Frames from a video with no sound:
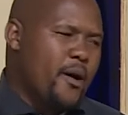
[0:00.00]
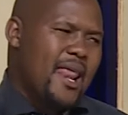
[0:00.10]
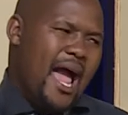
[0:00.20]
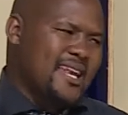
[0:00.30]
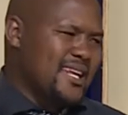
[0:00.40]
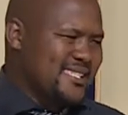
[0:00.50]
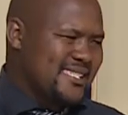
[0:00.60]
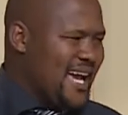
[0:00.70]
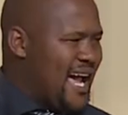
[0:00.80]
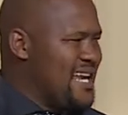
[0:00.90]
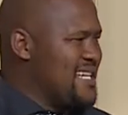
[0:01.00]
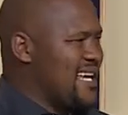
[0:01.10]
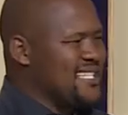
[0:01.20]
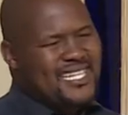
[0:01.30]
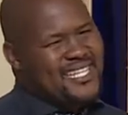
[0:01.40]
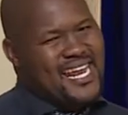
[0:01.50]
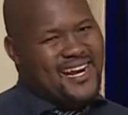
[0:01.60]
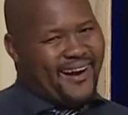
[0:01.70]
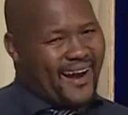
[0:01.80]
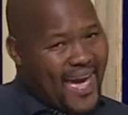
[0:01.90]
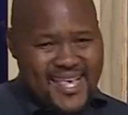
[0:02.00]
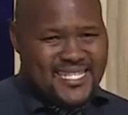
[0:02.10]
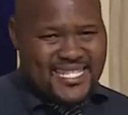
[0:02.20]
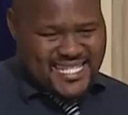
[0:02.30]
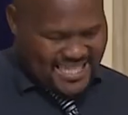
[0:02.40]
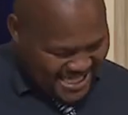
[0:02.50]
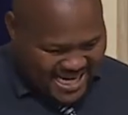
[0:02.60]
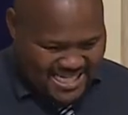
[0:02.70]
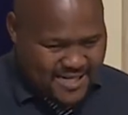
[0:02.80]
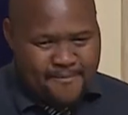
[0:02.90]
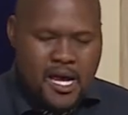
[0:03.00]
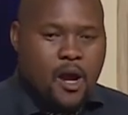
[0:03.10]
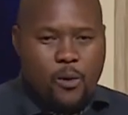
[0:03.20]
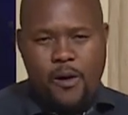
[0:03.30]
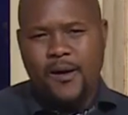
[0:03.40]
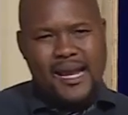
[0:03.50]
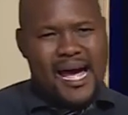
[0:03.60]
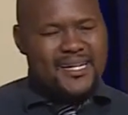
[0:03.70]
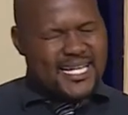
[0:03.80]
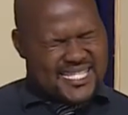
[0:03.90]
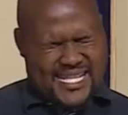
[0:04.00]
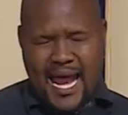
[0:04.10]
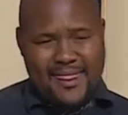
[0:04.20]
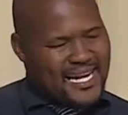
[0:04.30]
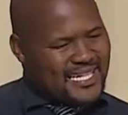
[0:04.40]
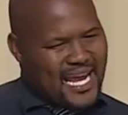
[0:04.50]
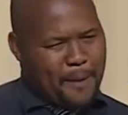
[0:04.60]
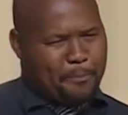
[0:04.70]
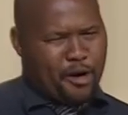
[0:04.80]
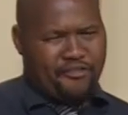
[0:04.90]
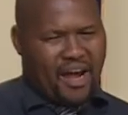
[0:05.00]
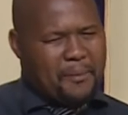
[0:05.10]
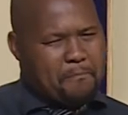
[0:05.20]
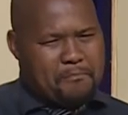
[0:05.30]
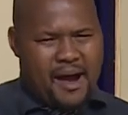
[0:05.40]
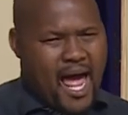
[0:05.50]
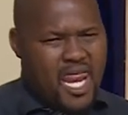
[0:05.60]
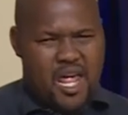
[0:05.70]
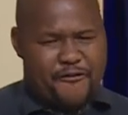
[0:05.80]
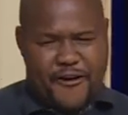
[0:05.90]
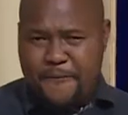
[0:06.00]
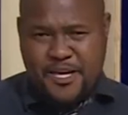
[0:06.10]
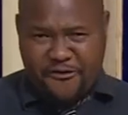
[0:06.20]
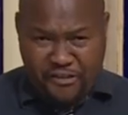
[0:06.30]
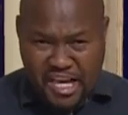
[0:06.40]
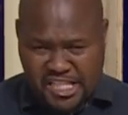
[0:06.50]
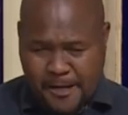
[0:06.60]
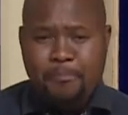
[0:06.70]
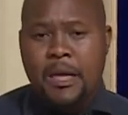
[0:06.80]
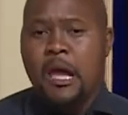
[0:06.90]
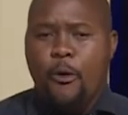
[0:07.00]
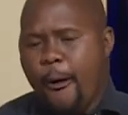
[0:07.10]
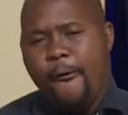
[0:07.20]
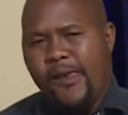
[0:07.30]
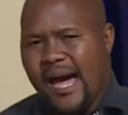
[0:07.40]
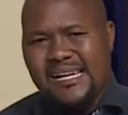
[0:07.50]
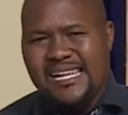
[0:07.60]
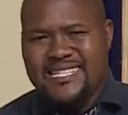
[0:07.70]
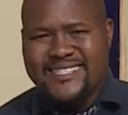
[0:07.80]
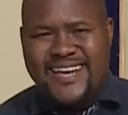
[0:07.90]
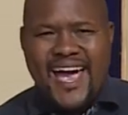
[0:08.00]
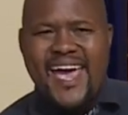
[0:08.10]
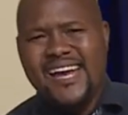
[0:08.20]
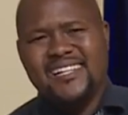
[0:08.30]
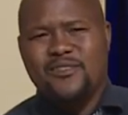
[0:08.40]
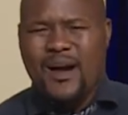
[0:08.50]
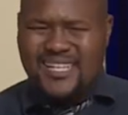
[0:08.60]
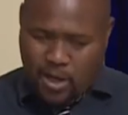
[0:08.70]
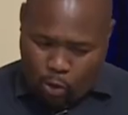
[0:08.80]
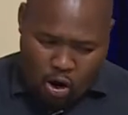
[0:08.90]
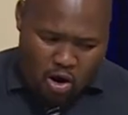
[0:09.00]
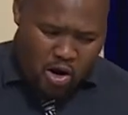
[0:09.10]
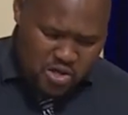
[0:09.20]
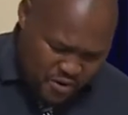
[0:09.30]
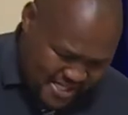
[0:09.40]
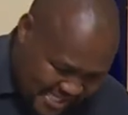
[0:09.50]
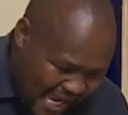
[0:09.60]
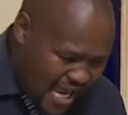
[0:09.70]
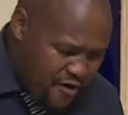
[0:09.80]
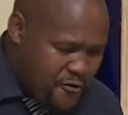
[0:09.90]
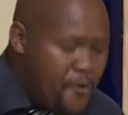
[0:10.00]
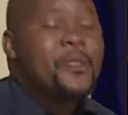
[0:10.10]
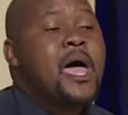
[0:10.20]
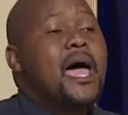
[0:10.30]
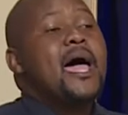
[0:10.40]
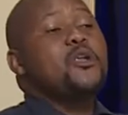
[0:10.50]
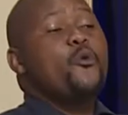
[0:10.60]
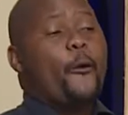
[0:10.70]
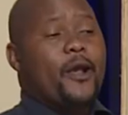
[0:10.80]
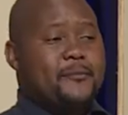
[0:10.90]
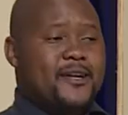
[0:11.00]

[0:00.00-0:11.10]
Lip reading: will understand that He can raise the dead. We will understand that He can provide money from the fish. We will understand what a God we save. And we will